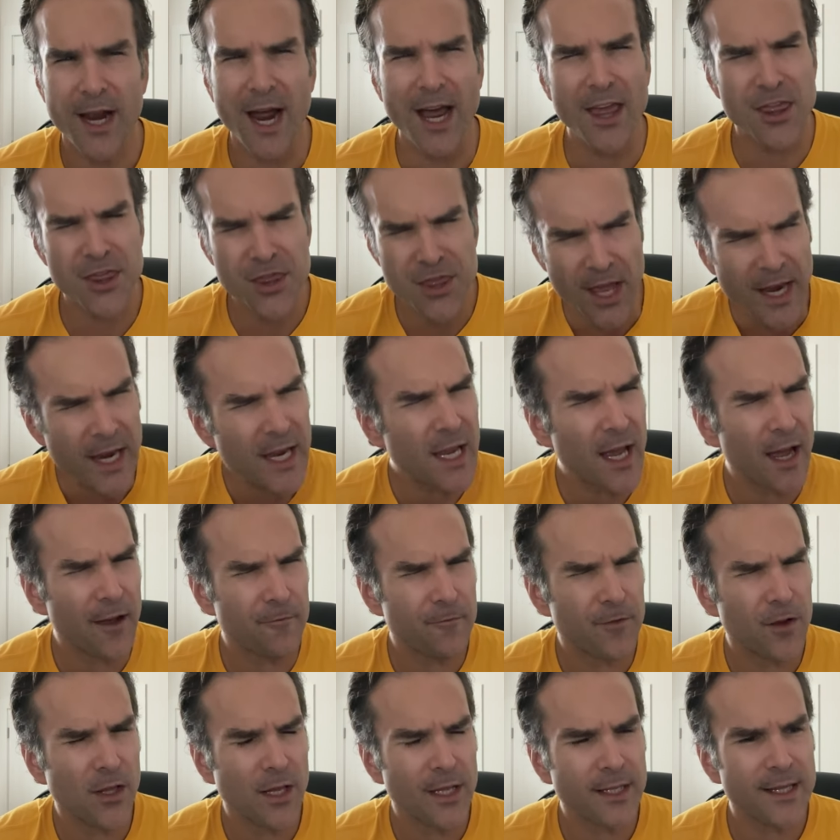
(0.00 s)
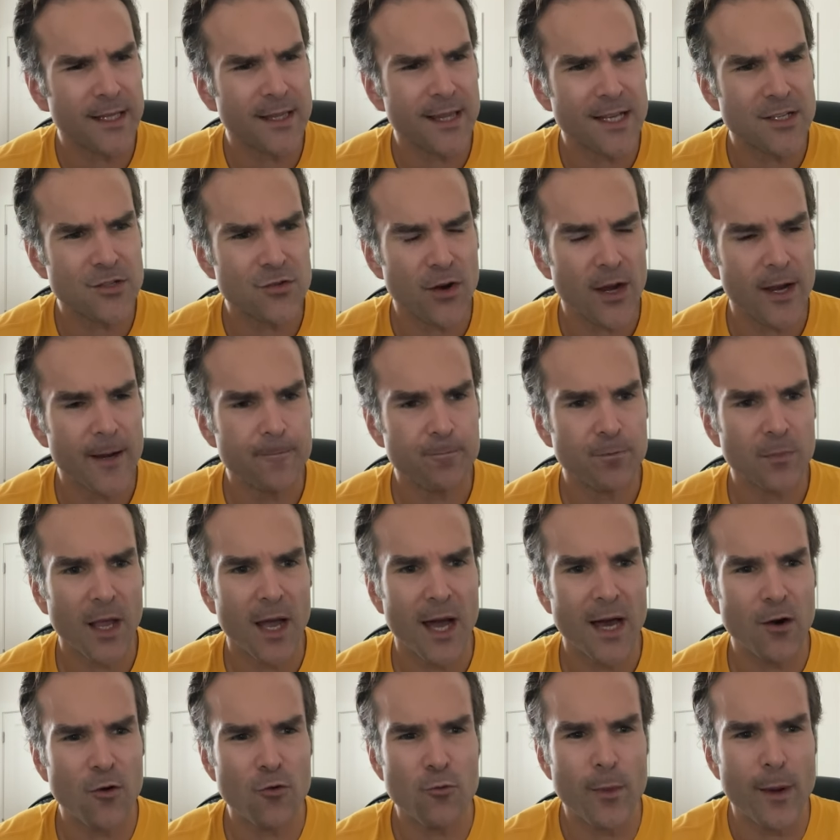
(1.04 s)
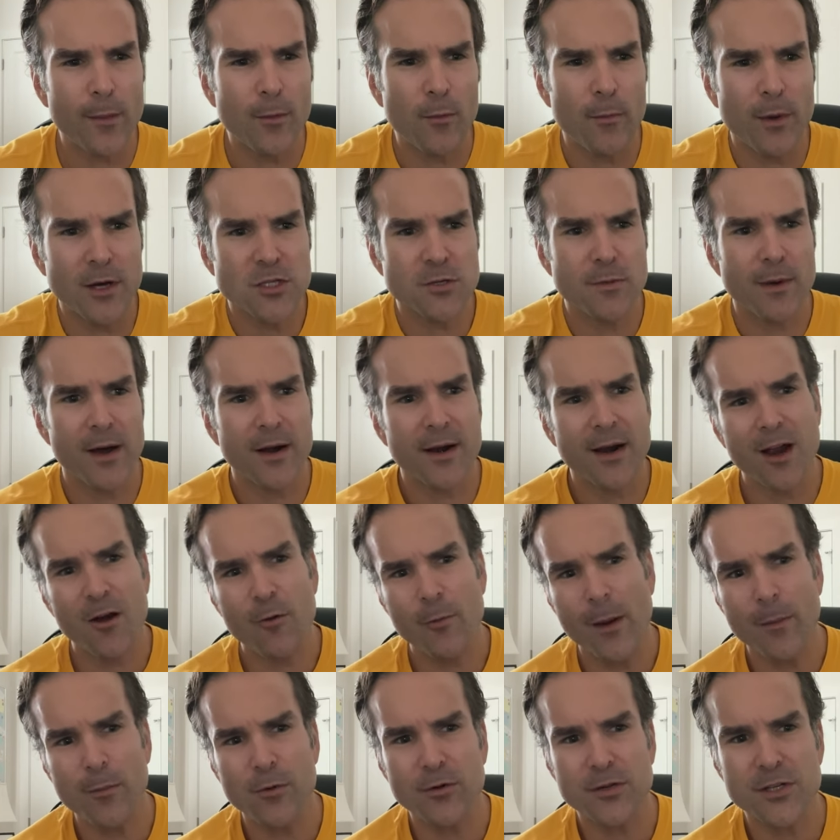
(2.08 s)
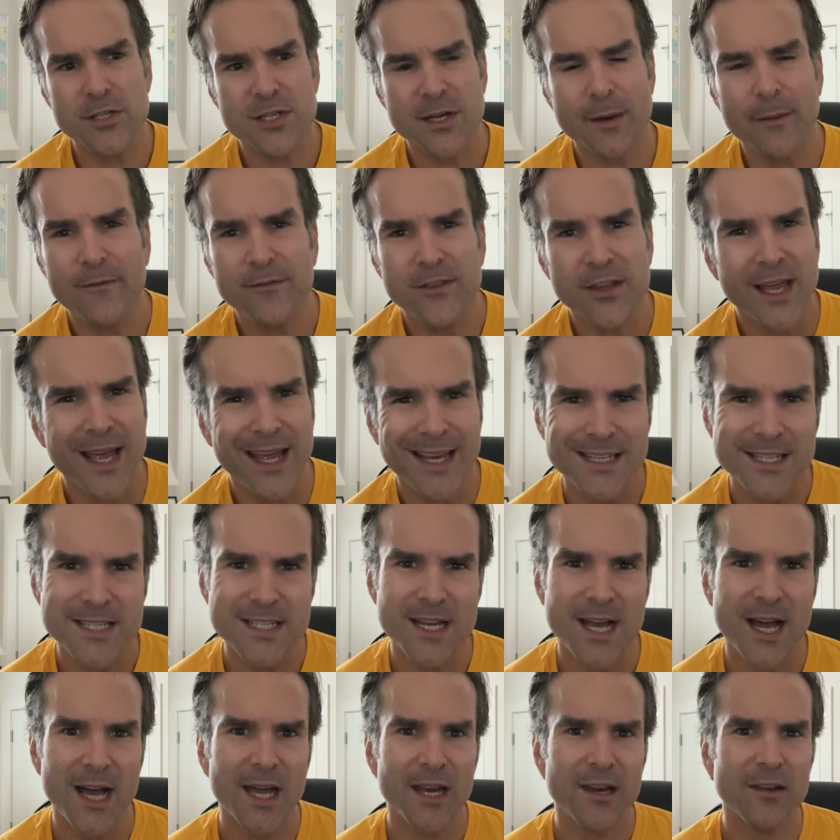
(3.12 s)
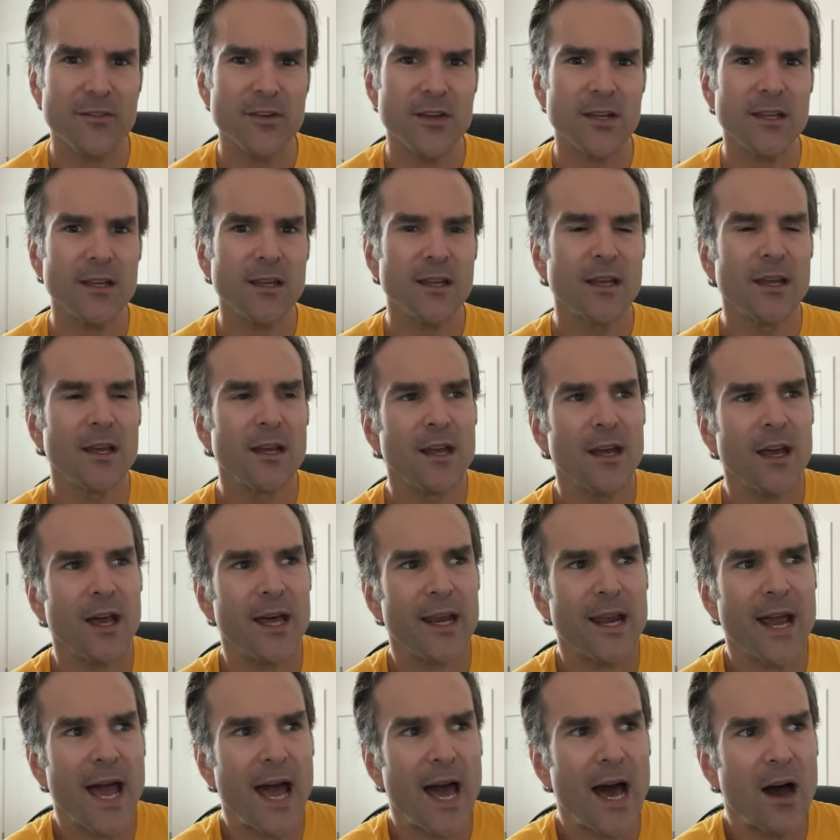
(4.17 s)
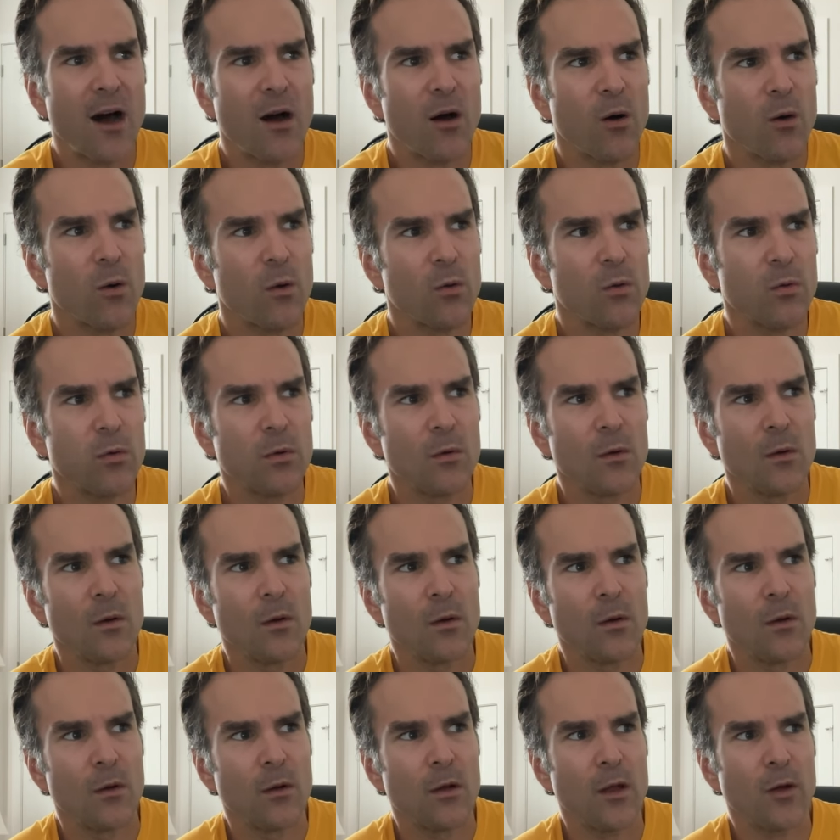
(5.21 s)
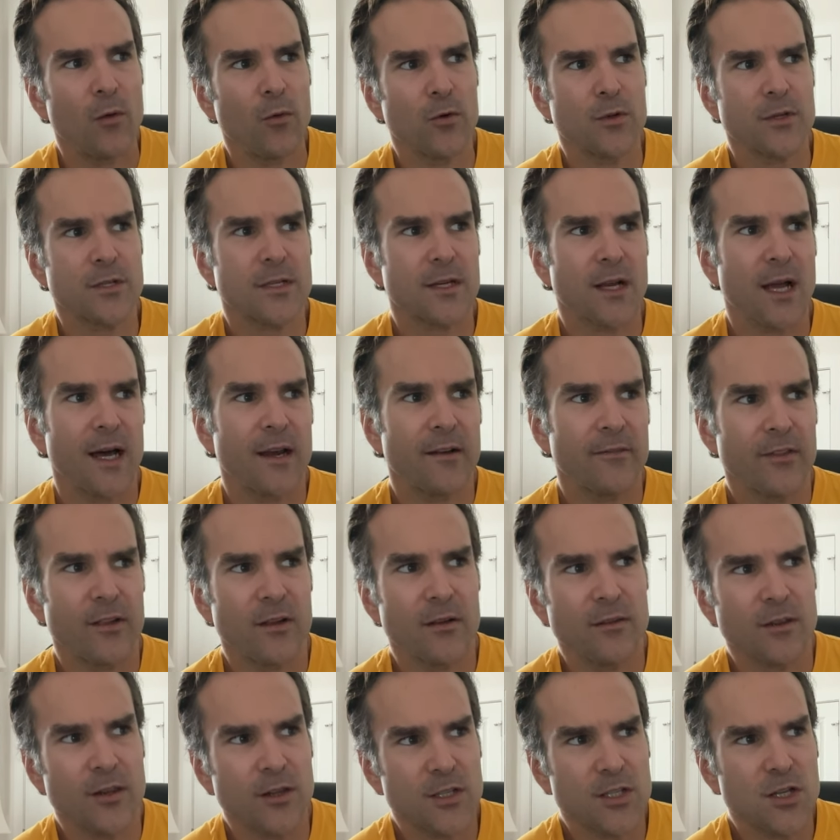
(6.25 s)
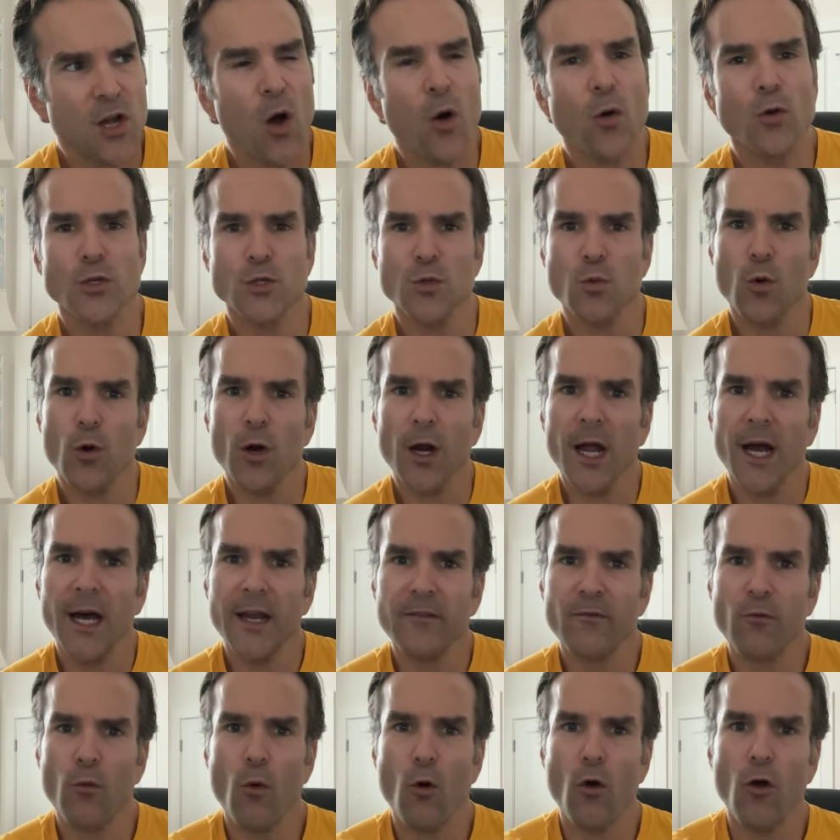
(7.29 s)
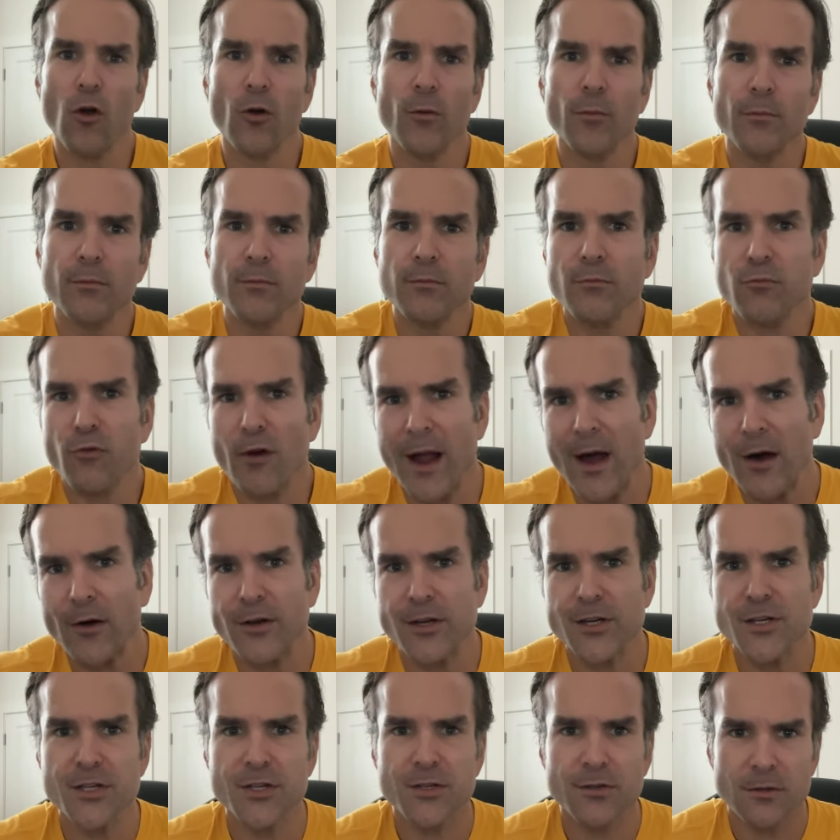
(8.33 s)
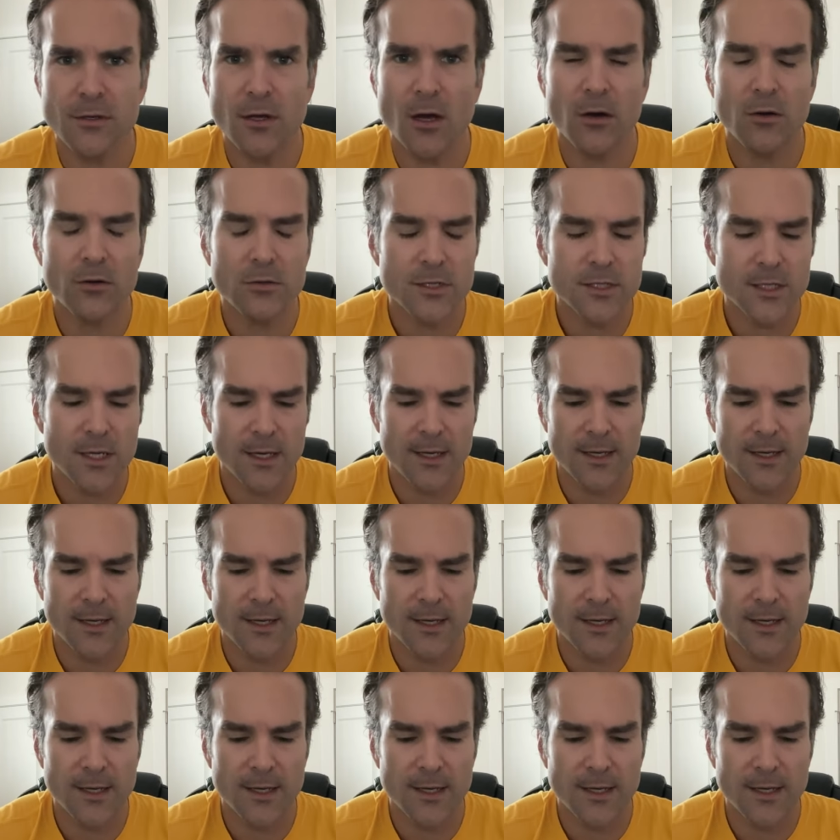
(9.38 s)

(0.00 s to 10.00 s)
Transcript: I feel like that's right. I don't remember much about it. I remember some of the inside of it and how it was kind of the tones were kind of warm, brownish tones.